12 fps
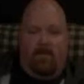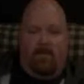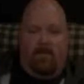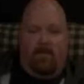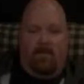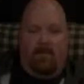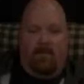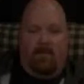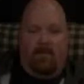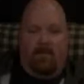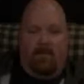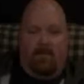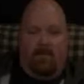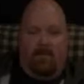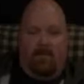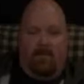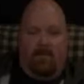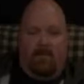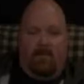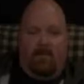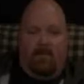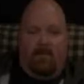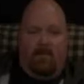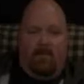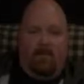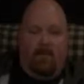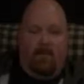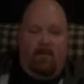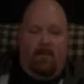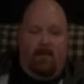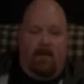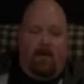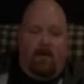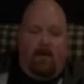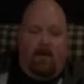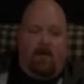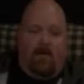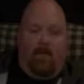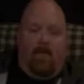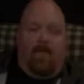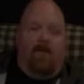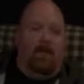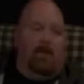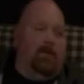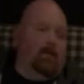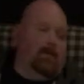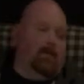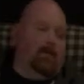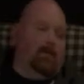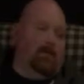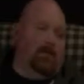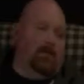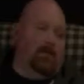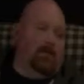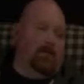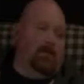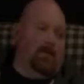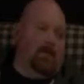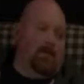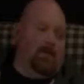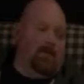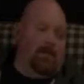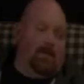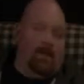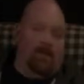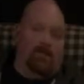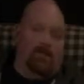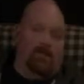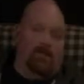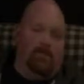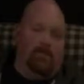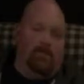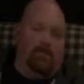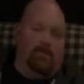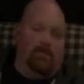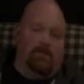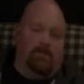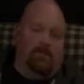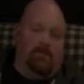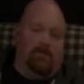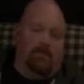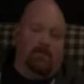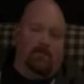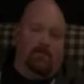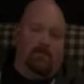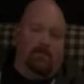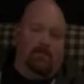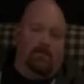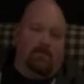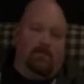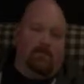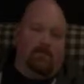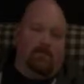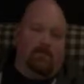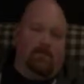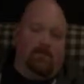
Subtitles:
[no speech]